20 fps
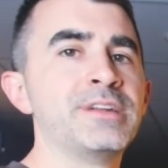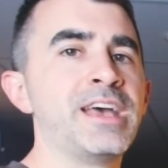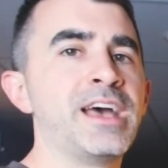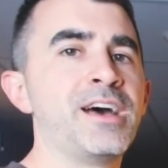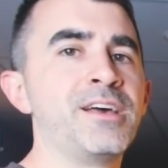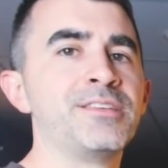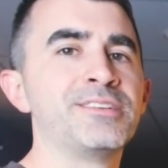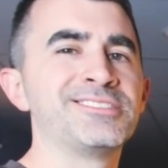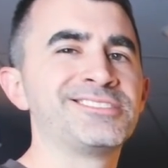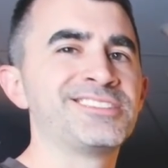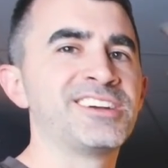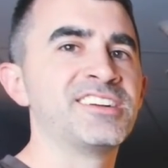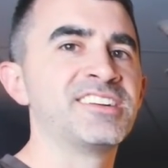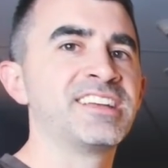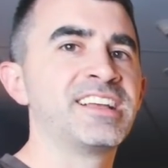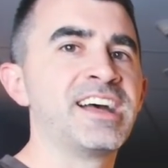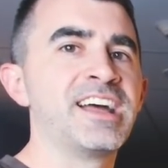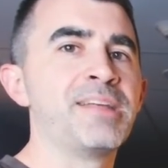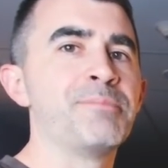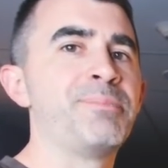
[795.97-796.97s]
now they're starting
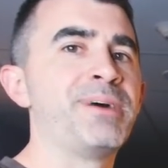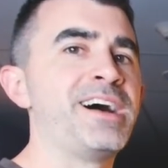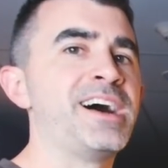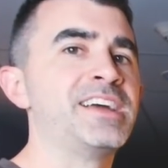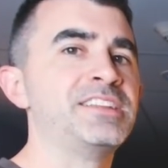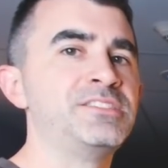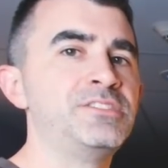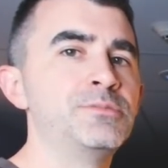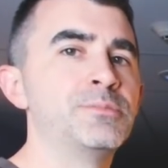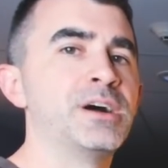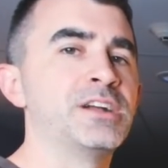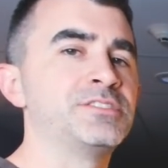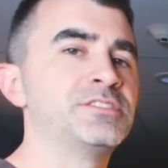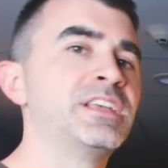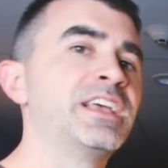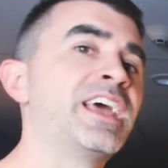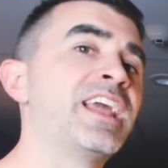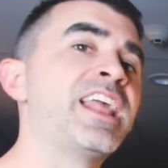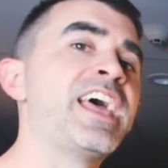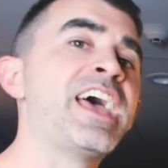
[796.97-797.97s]
to kind of buy too much.
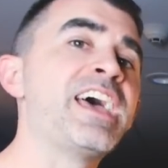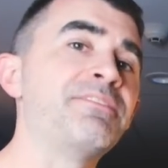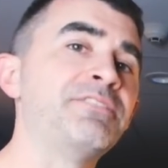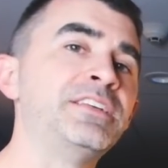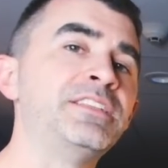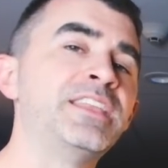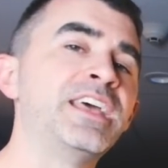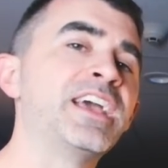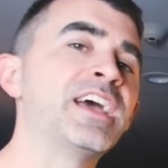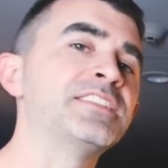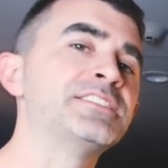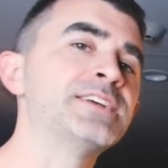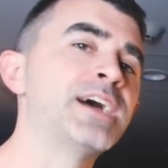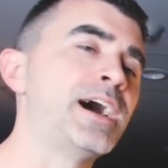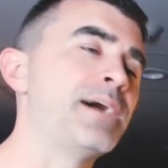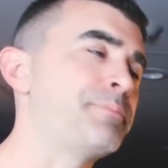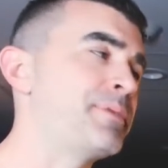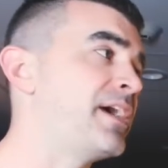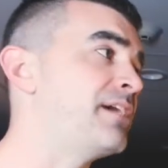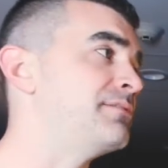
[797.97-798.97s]
They get heavy, they get
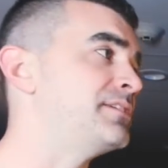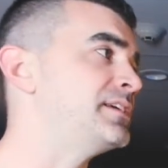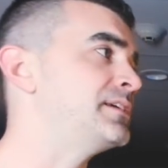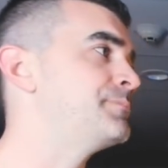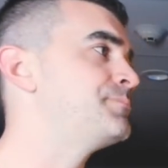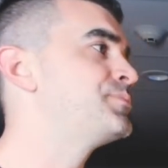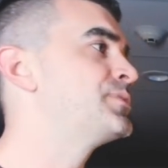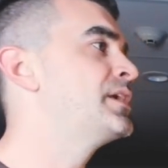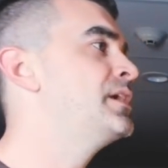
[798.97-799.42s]
top heavy.